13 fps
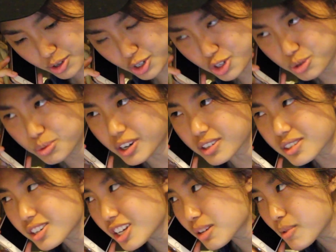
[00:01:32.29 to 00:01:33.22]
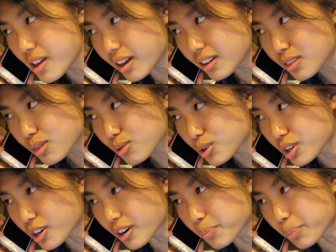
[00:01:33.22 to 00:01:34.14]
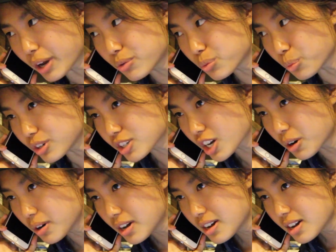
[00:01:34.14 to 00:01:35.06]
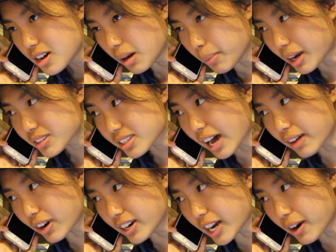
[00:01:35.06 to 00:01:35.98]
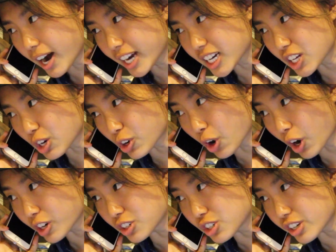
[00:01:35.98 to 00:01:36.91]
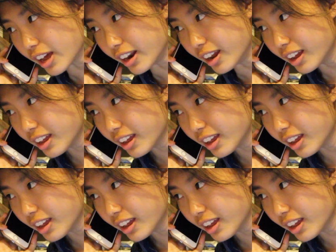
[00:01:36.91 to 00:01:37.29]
could you sneak me in through your bedroom window? I'm outside right now, hiding in your garden shed.